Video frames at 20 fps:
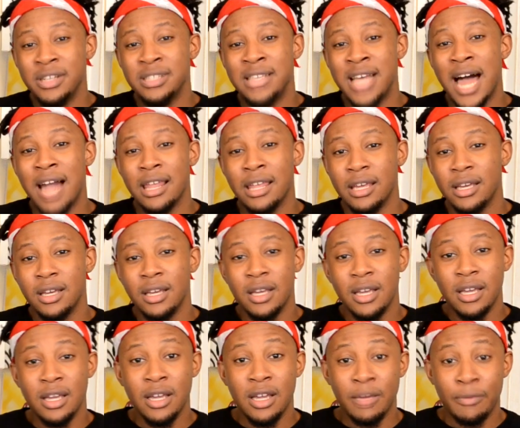in talent
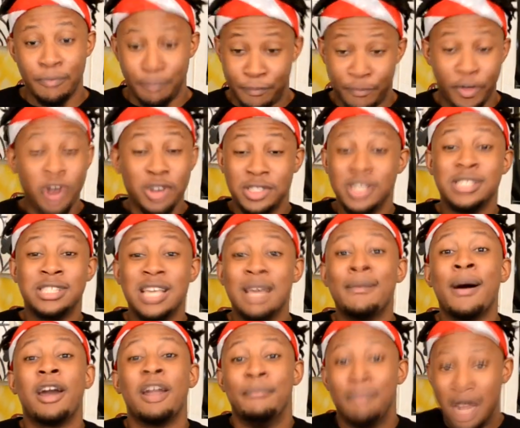versus the
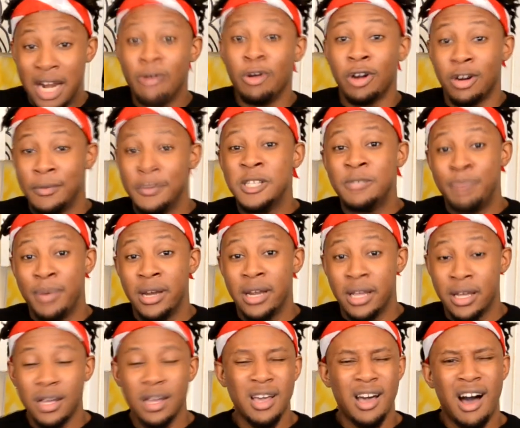amount of money we're going to be
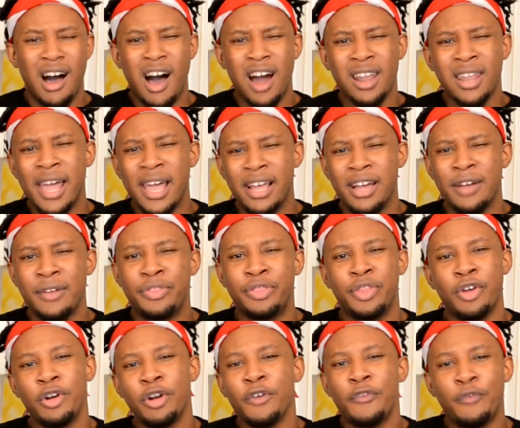spending on like a
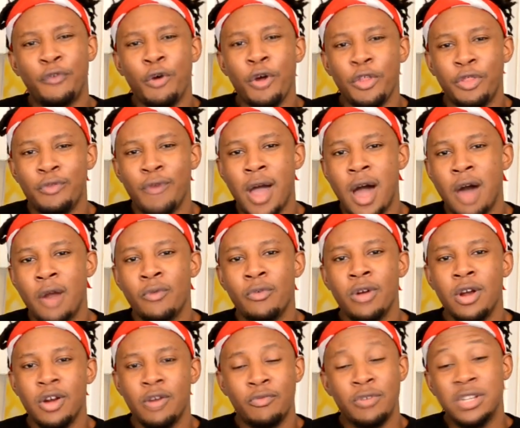third or fourth
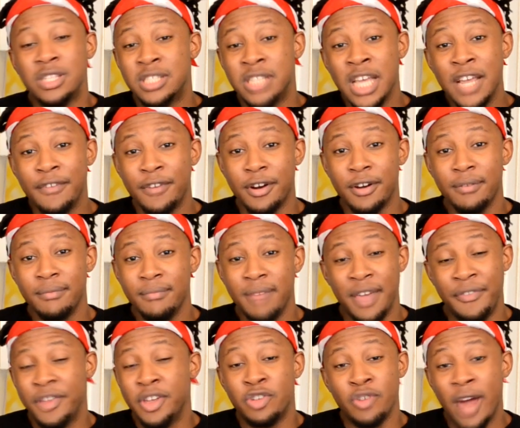round receiver
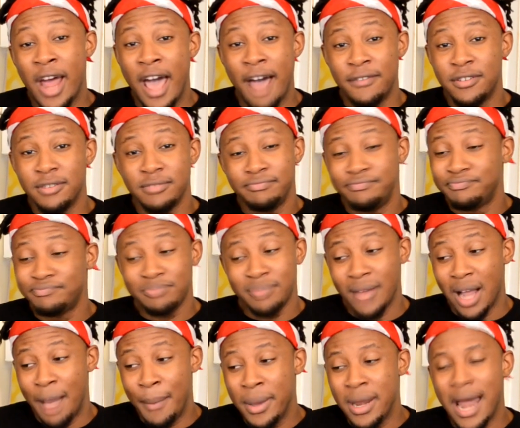in the draft?
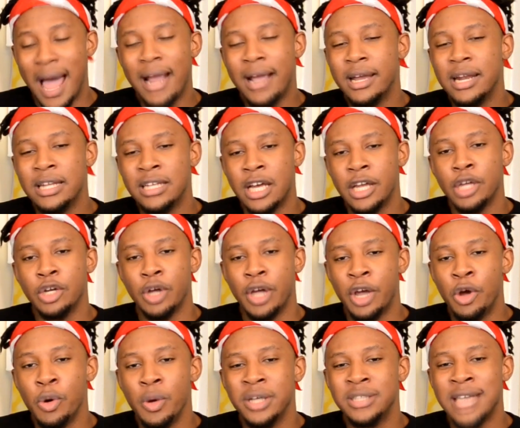I mean, I couldn't tell you
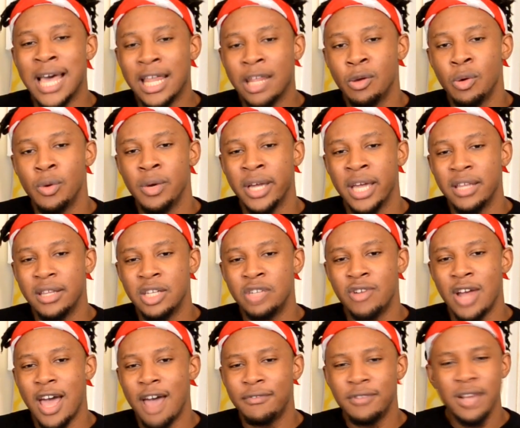who exactly we'll get in the
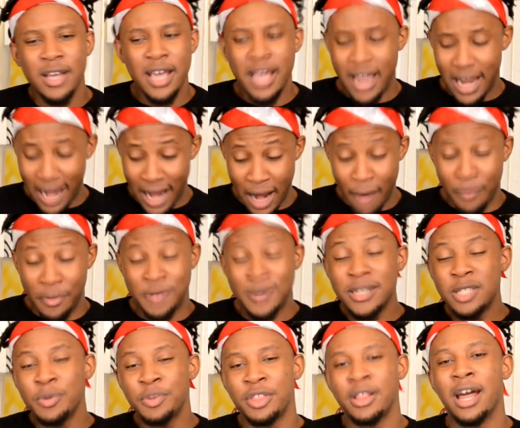draft. And
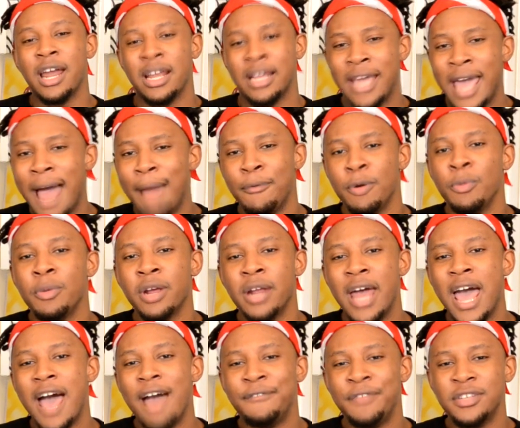especially with a lot of cap room we're going
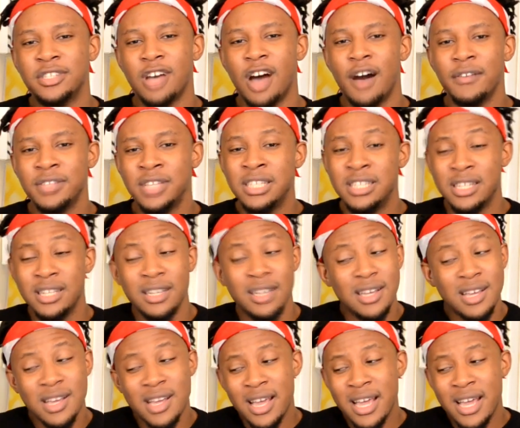to have this offseason,